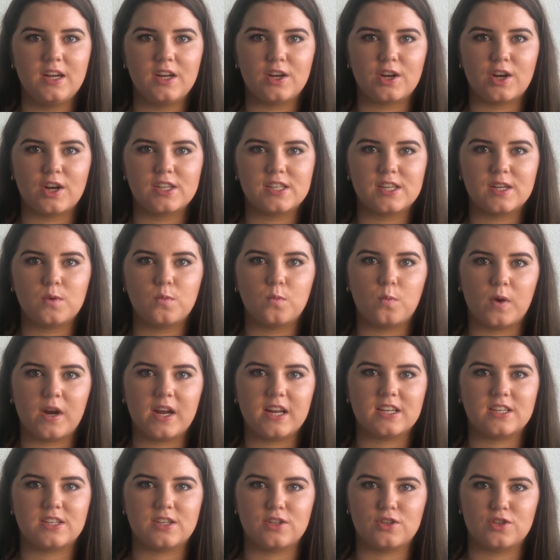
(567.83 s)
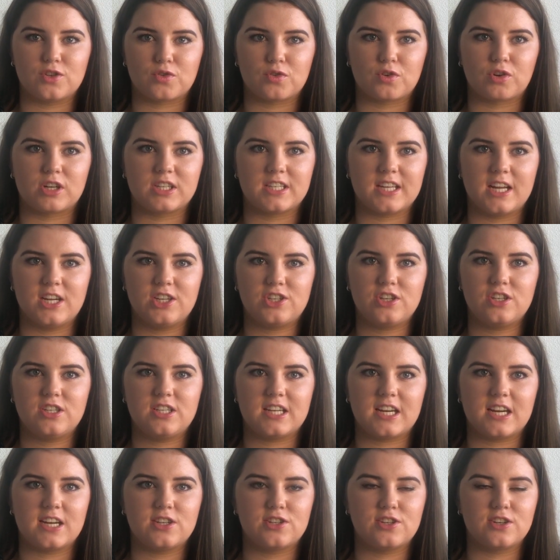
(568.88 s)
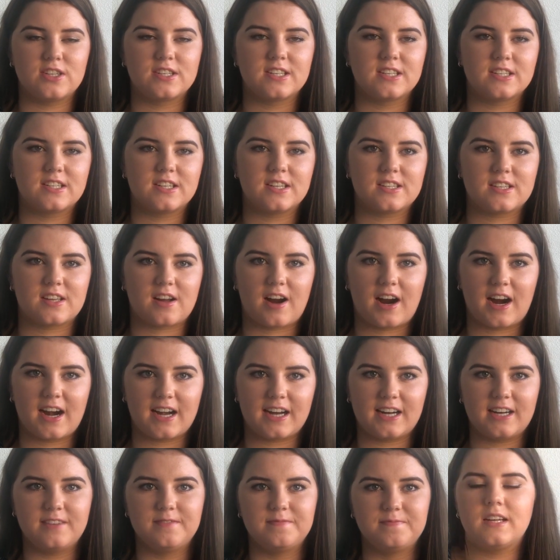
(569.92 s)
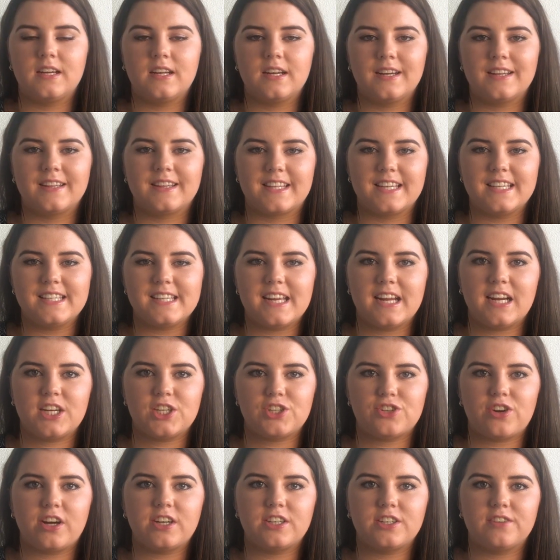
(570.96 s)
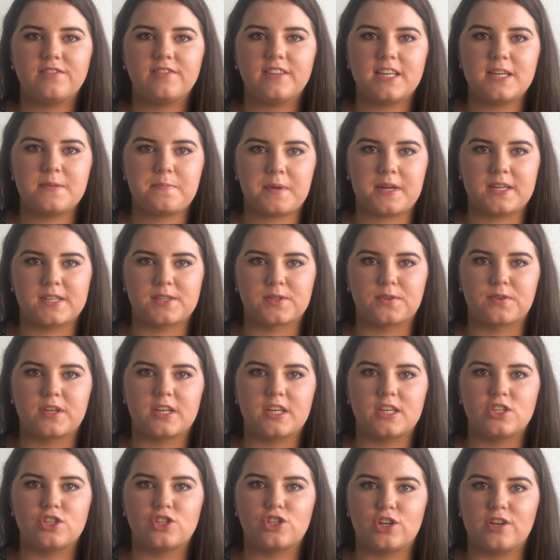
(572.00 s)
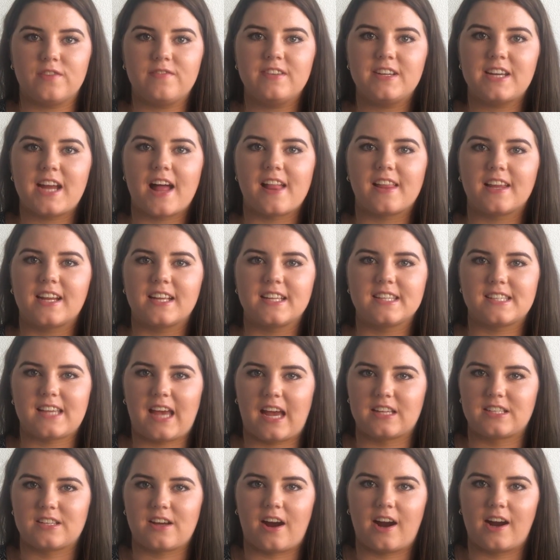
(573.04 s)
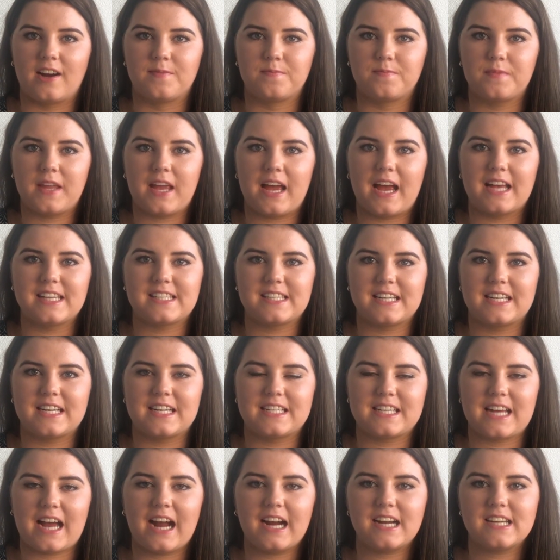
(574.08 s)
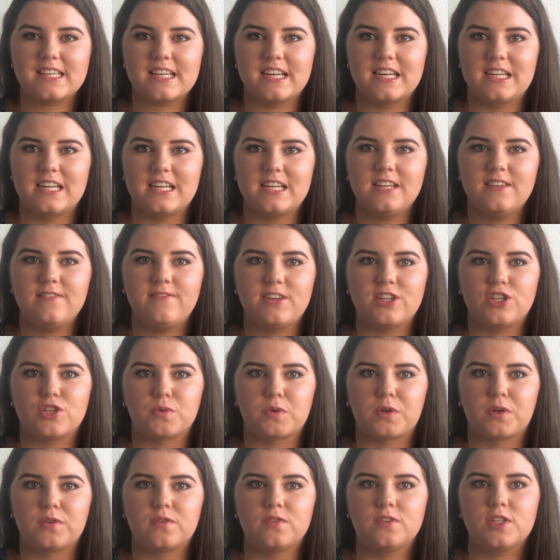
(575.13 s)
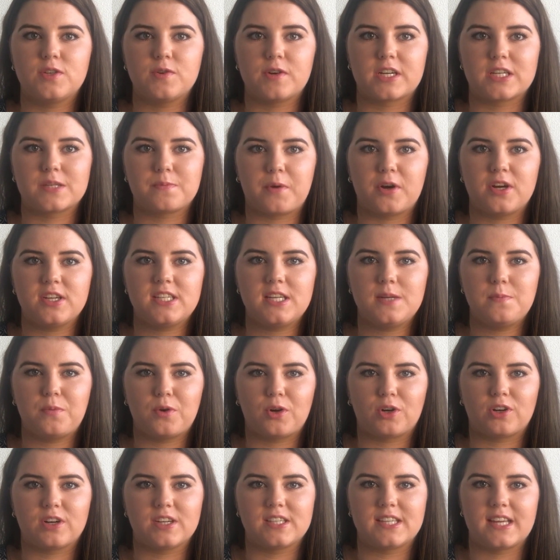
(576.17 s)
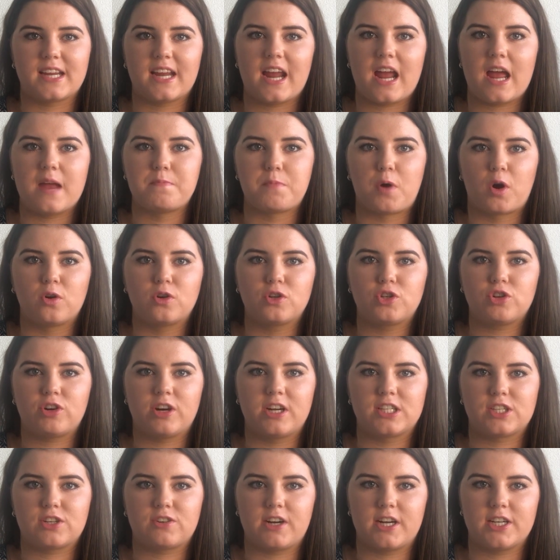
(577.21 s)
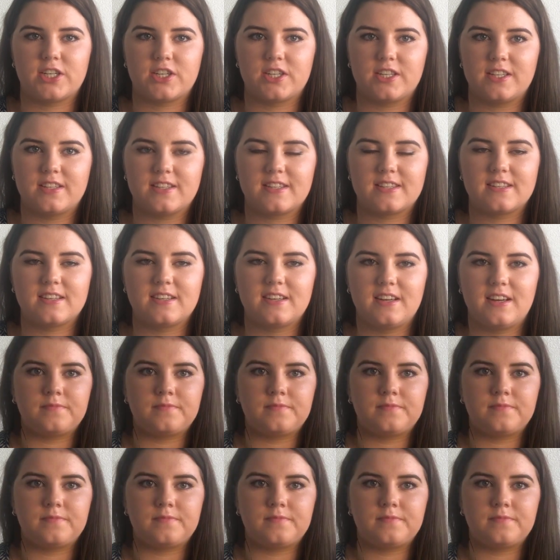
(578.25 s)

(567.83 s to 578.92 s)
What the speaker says: using wit to draw attention to issues in society. This extract of the epistle is Juvenalian satire, as it attacks an individual to expose hypocrisy and moral transgressions.